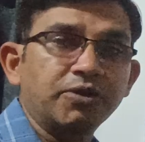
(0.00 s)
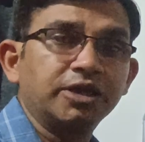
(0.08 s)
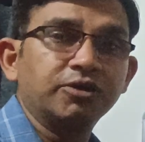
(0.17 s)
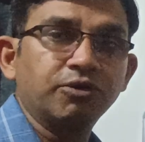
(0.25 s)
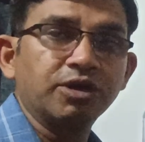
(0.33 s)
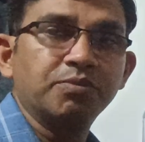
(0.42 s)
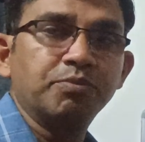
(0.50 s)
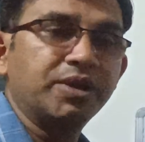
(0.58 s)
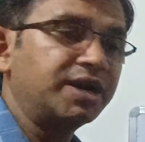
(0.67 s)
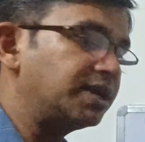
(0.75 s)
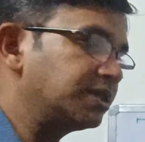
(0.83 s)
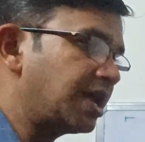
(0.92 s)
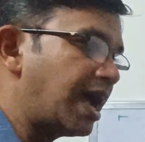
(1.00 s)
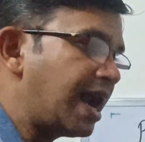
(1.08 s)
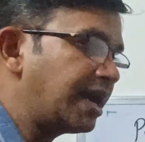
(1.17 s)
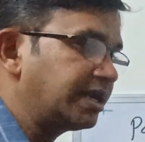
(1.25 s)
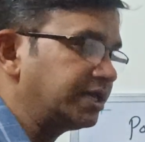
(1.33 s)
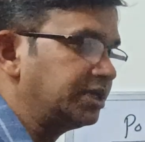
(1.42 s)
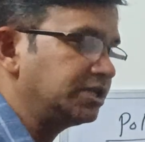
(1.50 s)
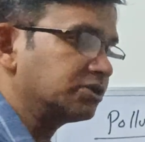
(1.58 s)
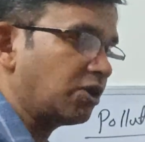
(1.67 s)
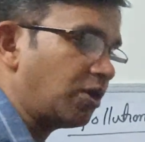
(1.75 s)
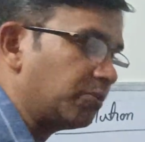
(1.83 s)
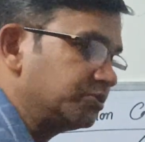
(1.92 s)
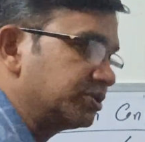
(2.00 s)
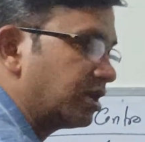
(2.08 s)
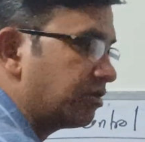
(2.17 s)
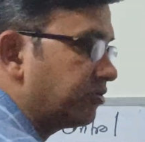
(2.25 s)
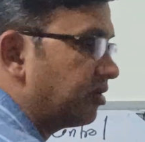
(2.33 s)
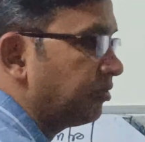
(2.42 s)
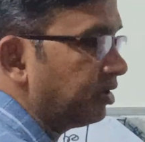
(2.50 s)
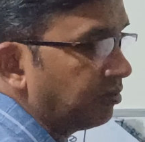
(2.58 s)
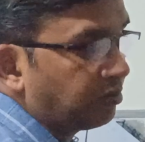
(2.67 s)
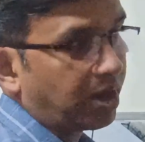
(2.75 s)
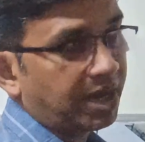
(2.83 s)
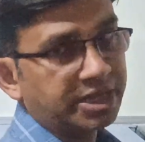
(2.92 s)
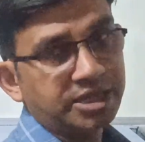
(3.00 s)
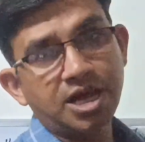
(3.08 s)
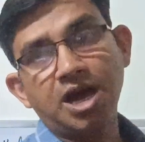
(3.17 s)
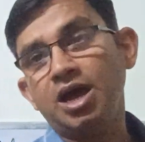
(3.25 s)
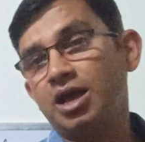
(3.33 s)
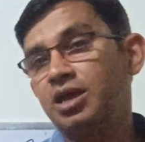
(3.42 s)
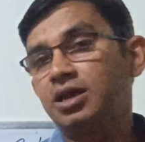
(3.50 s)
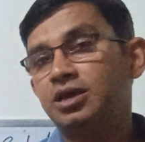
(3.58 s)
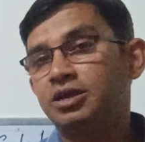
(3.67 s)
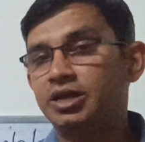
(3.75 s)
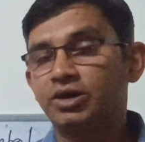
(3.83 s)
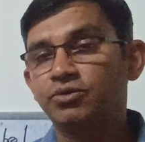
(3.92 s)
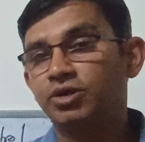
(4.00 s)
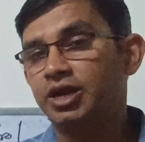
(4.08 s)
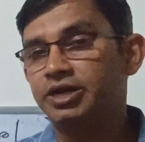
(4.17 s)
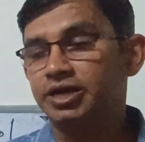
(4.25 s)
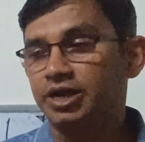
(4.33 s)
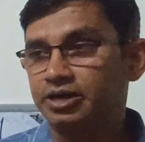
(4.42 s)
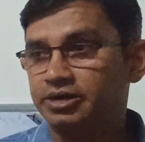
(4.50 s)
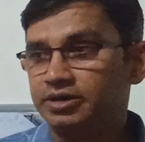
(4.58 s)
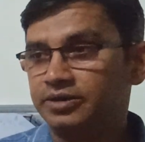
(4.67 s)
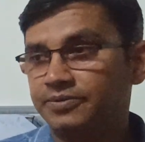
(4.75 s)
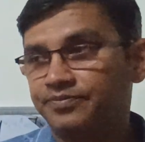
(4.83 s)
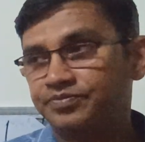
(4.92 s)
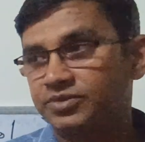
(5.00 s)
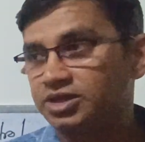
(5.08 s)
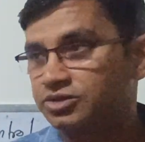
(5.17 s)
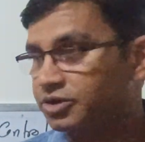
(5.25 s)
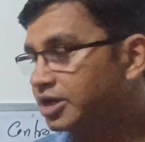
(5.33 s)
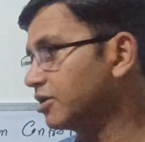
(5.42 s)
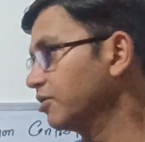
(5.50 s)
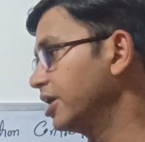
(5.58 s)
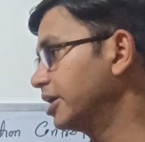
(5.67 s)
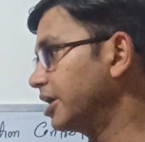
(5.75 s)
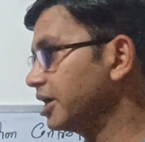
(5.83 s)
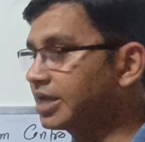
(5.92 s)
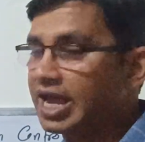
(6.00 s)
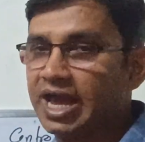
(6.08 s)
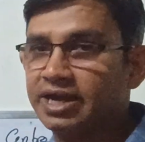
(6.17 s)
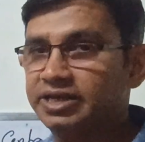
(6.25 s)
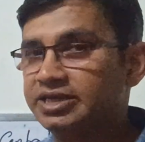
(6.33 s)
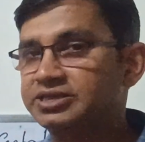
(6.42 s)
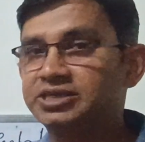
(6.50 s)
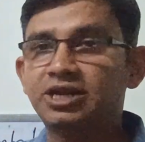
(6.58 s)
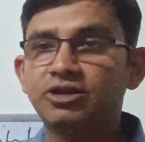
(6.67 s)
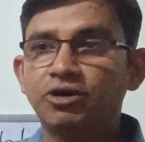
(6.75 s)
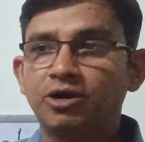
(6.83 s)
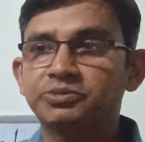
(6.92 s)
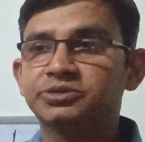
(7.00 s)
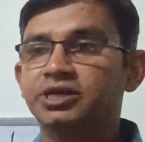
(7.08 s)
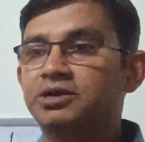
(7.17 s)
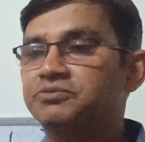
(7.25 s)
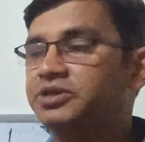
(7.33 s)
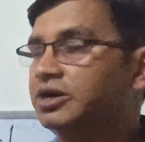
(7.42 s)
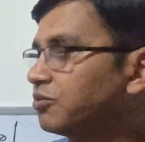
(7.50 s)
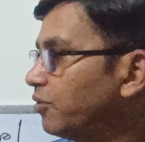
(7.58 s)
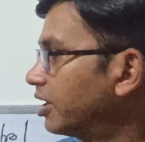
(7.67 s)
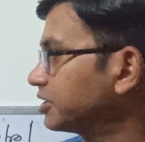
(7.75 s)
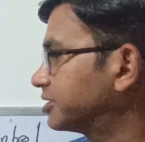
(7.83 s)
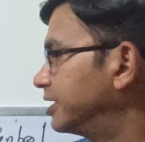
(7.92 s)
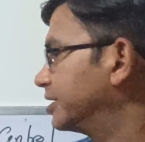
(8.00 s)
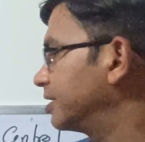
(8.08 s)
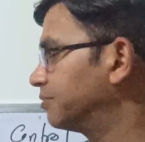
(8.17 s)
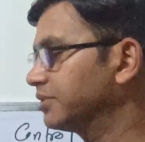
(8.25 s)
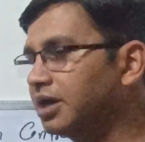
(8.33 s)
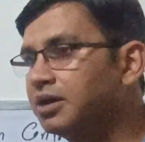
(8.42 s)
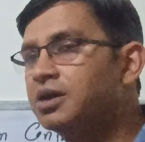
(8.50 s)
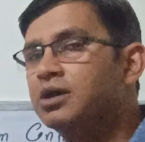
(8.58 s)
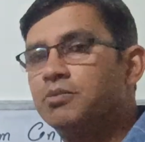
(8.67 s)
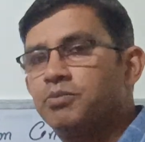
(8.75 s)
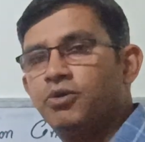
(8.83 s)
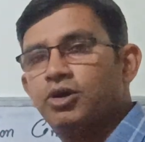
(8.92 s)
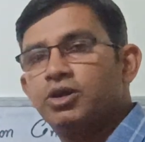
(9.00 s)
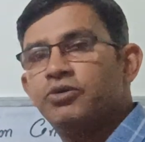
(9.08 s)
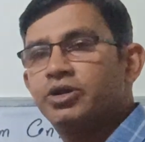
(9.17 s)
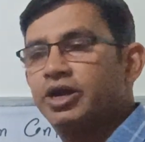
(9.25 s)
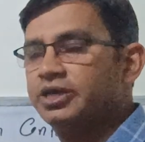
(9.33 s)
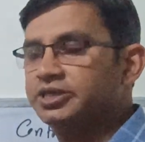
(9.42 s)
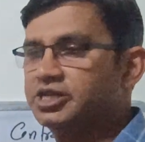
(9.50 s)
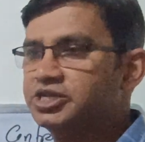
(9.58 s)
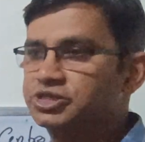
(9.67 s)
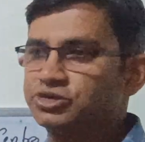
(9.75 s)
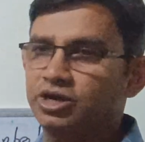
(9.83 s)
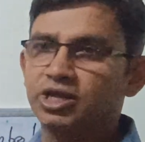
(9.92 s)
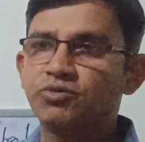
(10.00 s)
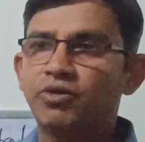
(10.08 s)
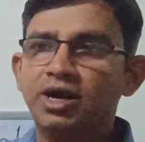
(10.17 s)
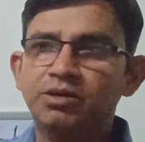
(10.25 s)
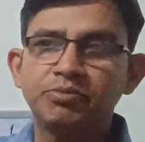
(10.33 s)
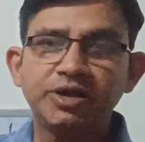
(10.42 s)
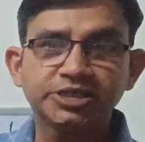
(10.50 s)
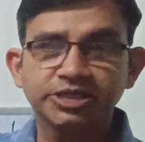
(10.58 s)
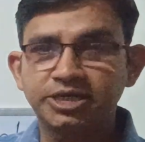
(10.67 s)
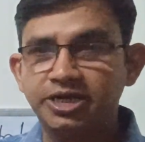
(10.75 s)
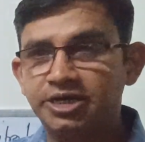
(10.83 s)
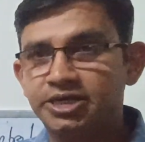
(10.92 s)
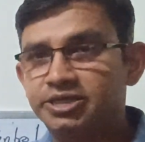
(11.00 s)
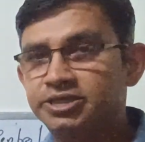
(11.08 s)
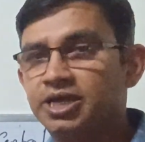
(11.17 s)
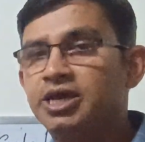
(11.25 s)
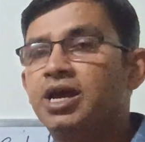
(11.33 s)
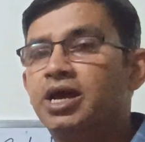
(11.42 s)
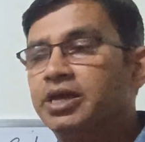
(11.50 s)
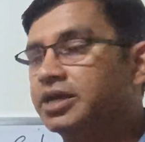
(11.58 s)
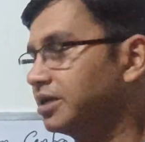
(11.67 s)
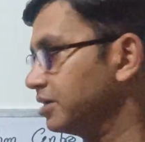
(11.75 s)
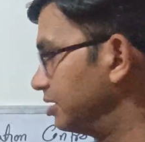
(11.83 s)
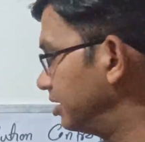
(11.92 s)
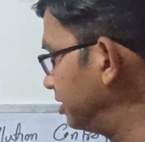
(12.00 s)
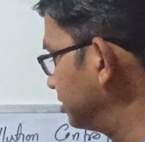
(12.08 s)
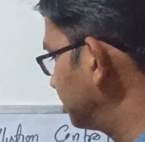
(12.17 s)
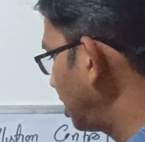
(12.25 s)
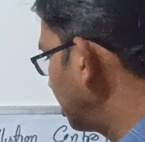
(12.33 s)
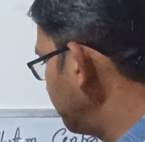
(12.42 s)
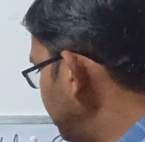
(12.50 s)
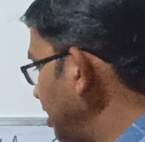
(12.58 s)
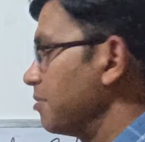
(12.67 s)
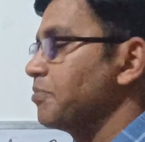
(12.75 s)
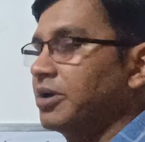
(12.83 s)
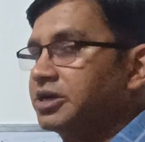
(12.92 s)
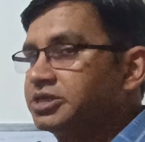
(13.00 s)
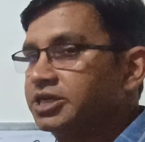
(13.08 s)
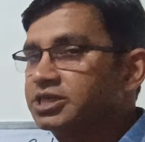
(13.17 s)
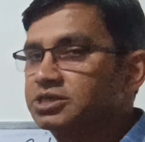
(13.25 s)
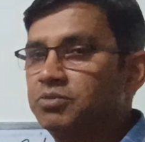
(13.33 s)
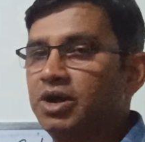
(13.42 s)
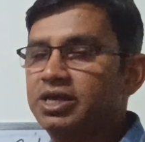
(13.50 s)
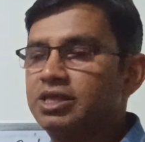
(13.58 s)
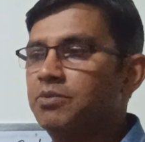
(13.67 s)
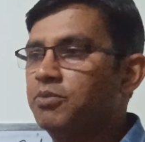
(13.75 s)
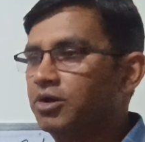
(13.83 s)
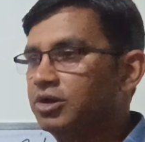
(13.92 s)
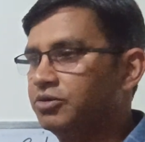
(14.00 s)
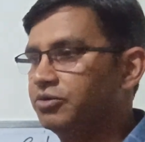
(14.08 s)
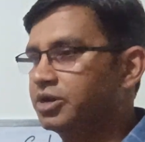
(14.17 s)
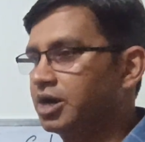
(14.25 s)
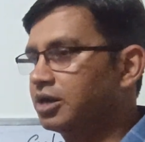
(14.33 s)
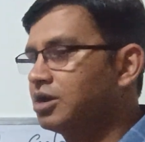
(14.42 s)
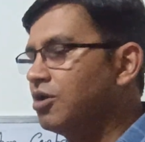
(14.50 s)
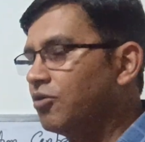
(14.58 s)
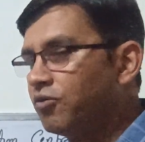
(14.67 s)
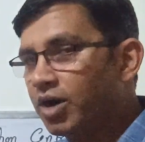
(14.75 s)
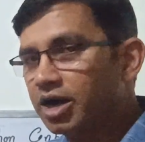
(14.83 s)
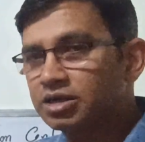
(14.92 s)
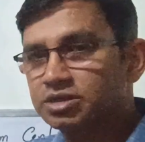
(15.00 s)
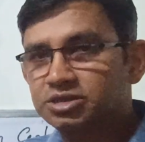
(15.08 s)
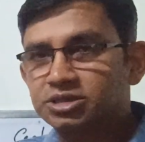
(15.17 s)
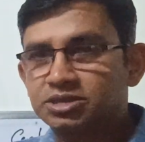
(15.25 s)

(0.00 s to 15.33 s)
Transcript: or equipment, that is observable by the regulator. So regulator can easily observe that what setup the polluter is installing, what machineries are being purchased by the polluter, what